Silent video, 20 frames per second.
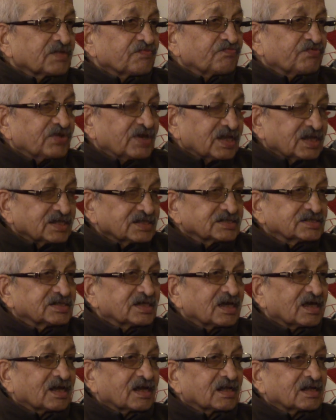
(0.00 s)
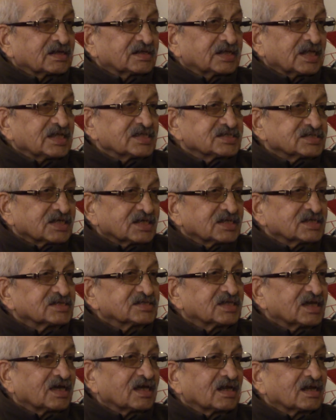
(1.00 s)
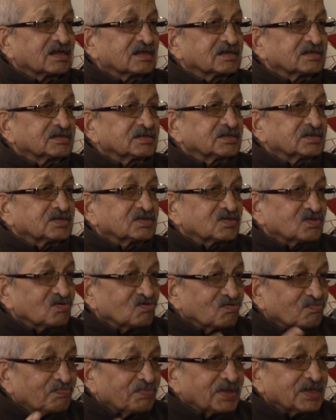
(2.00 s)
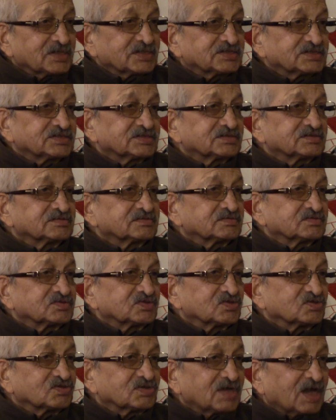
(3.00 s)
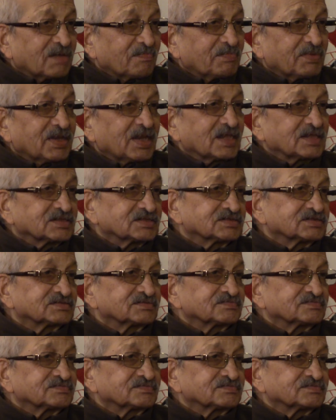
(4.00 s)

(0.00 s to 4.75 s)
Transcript: Fear is there, tension is there, no peace, no happiness.